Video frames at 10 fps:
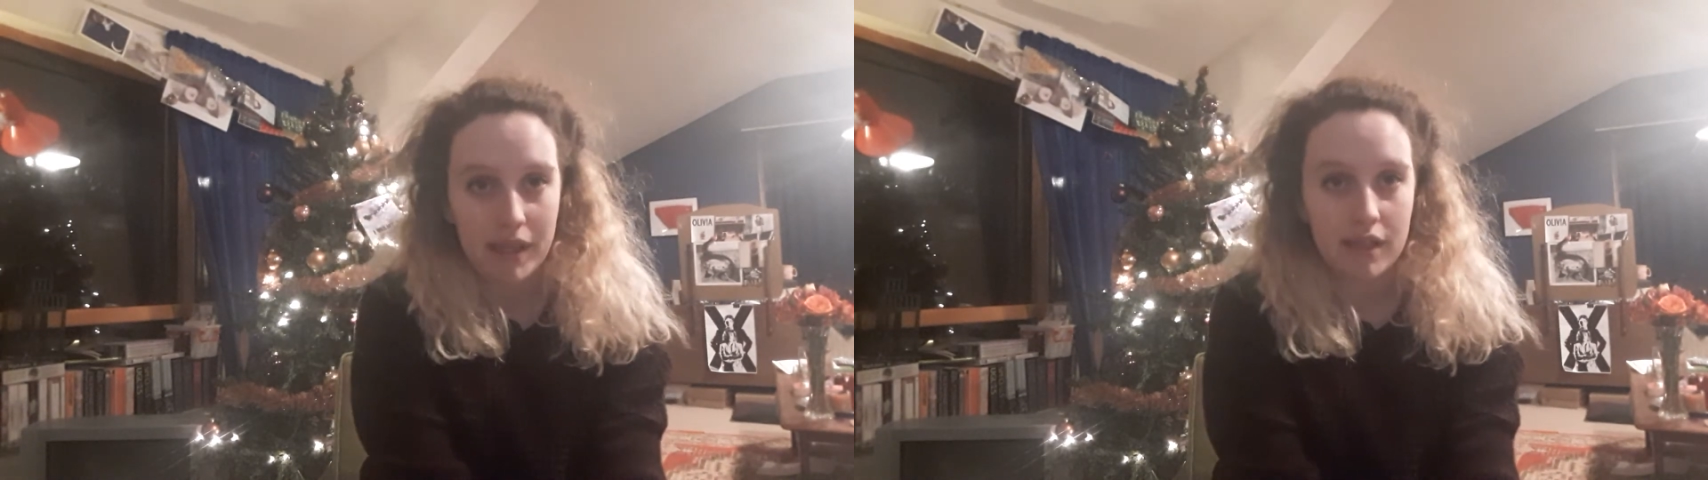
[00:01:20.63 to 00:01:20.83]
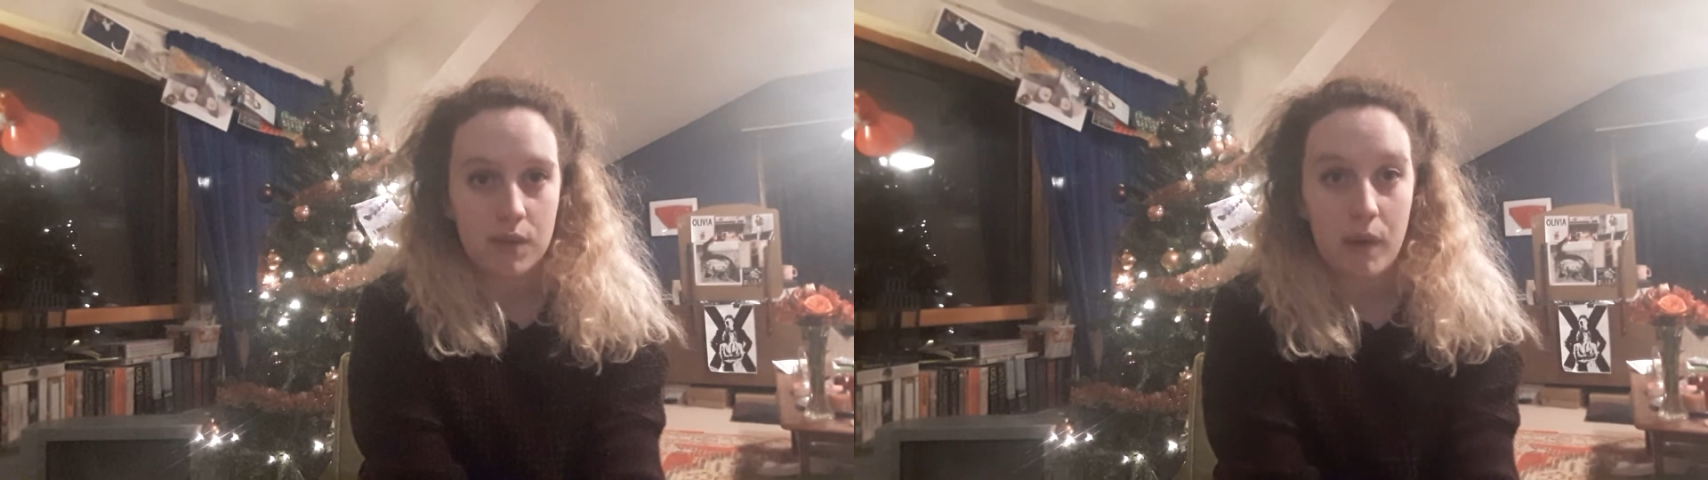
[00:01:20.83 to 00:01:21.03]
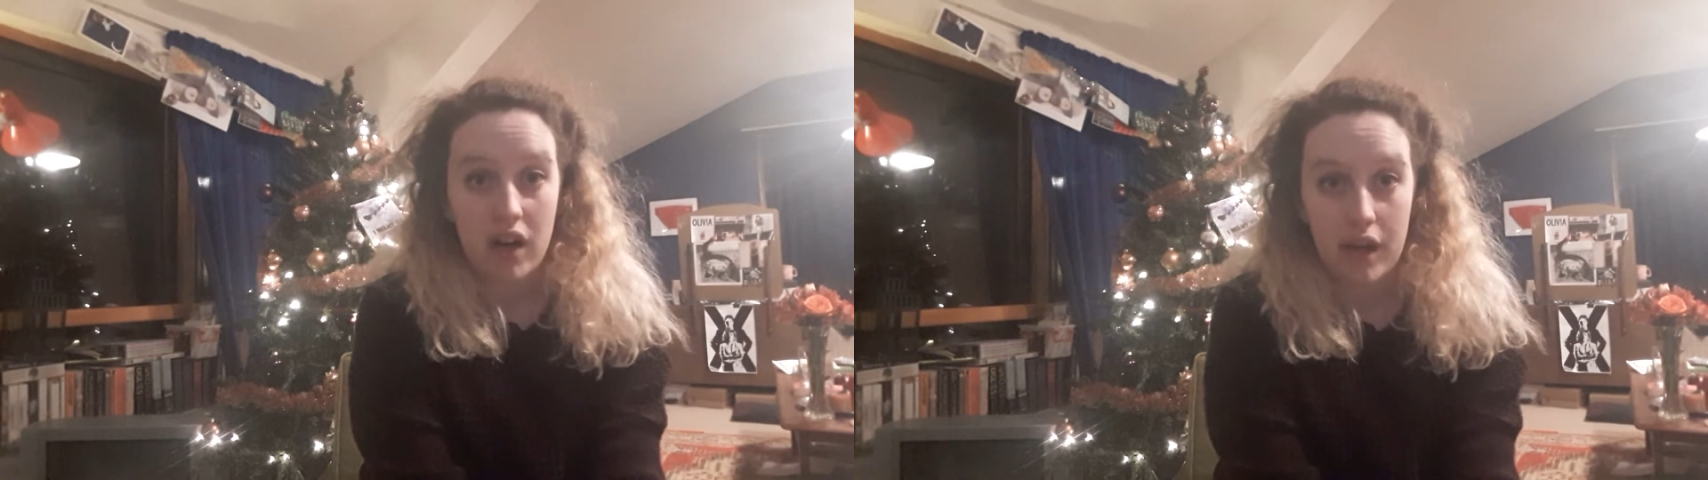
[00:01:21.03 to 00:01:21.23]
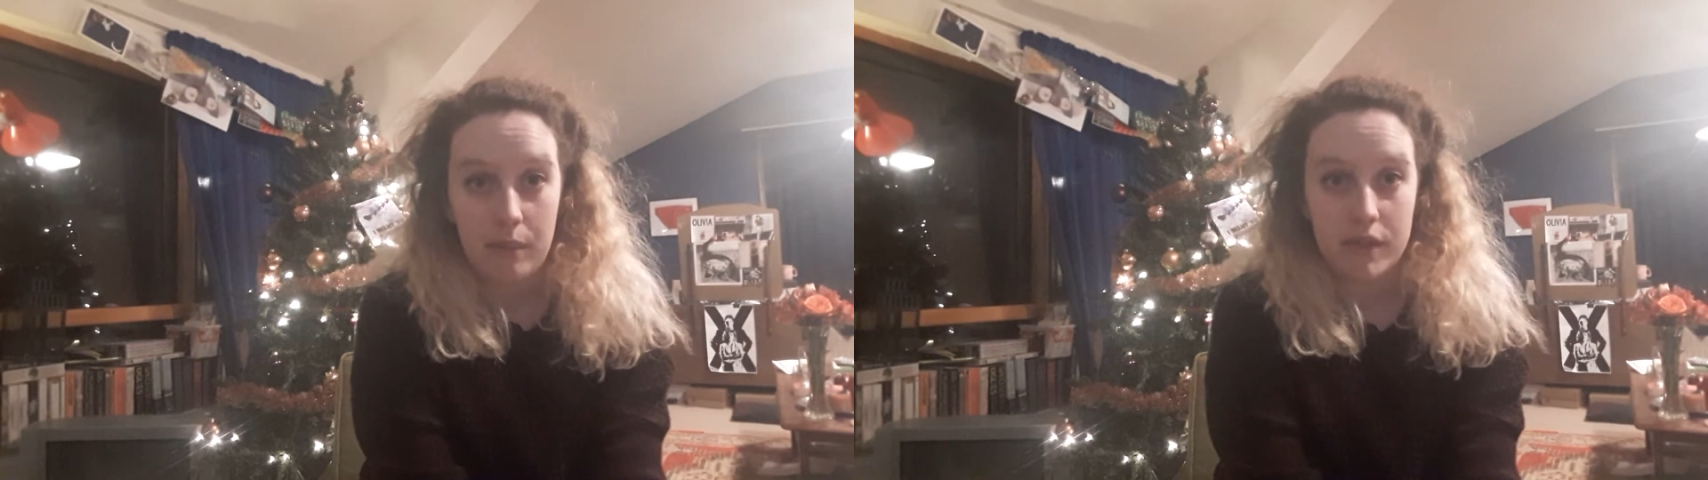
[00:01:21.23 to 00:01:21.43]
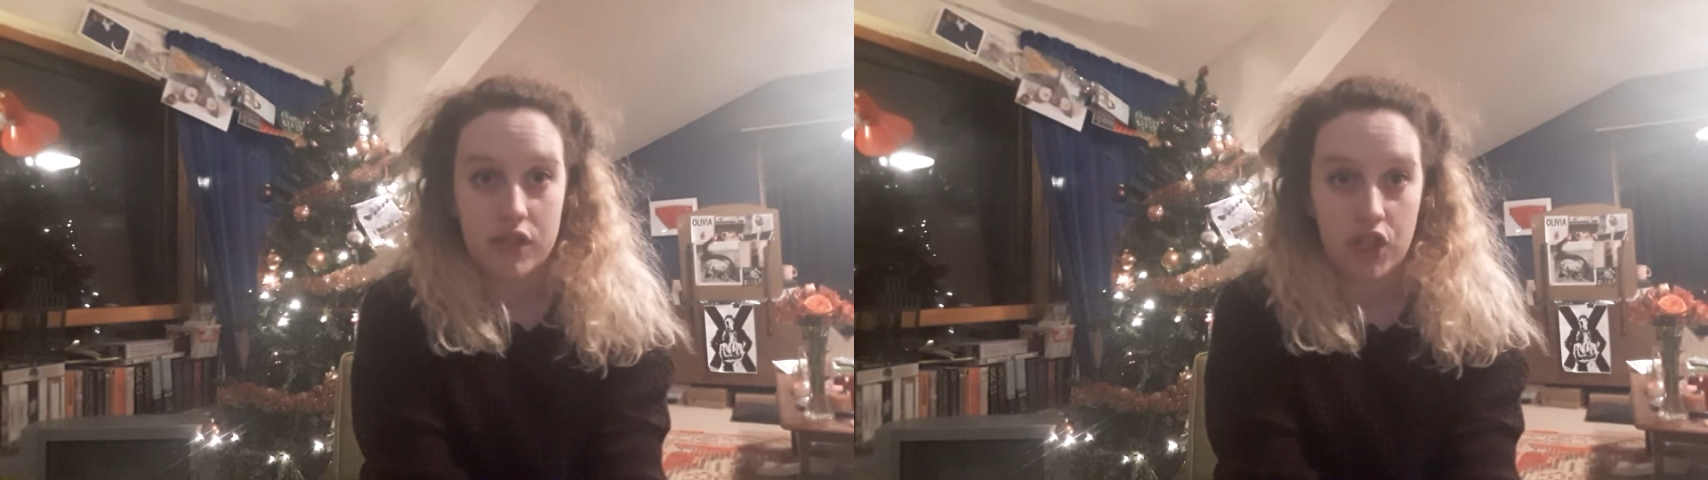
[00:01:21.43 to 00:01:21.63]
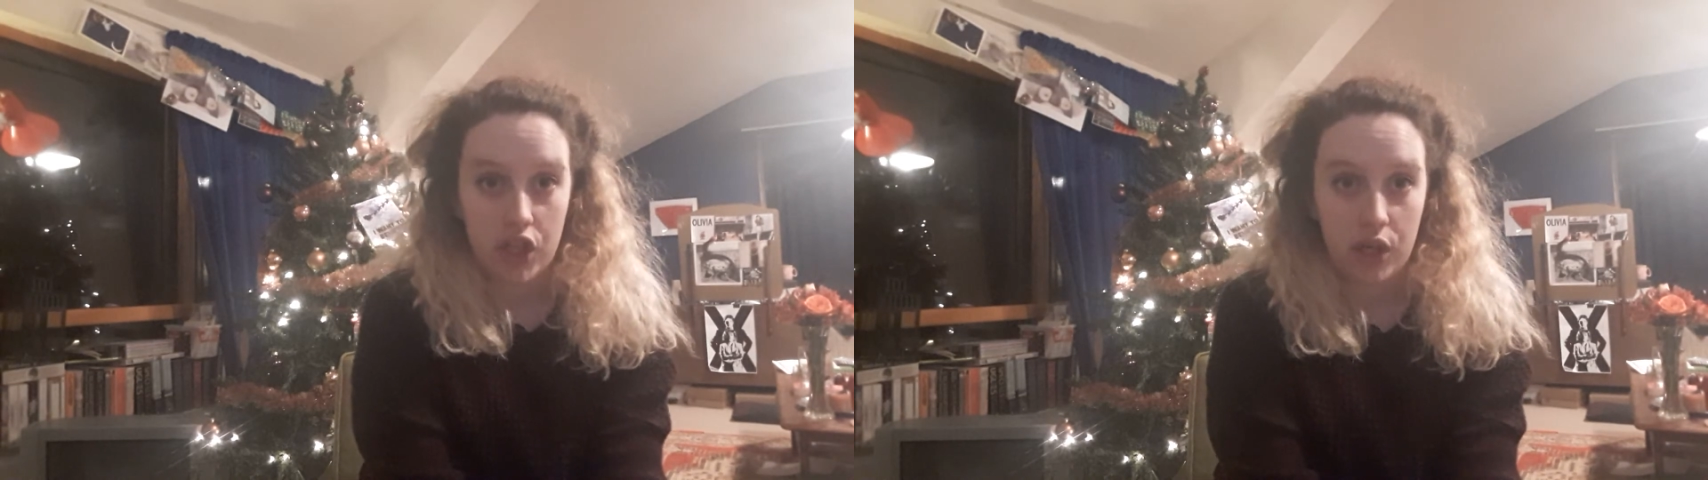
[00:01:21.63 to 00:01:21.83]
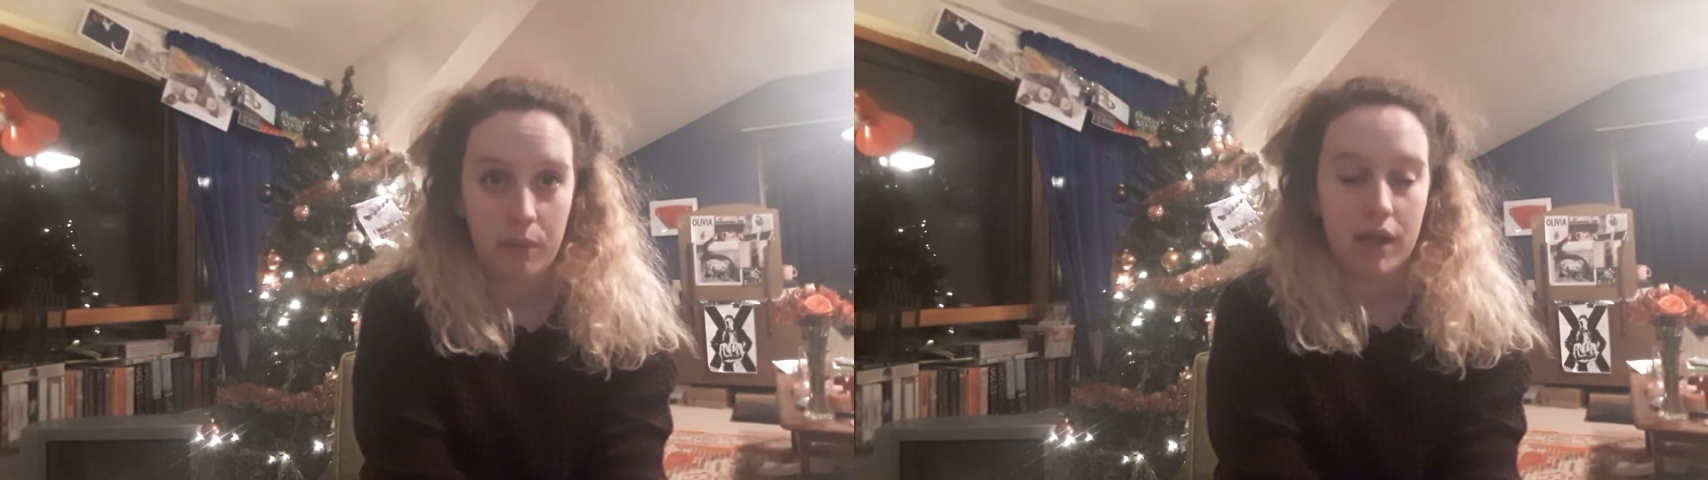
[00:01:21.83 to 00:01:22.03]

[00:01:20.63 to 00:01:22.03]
because when I was new,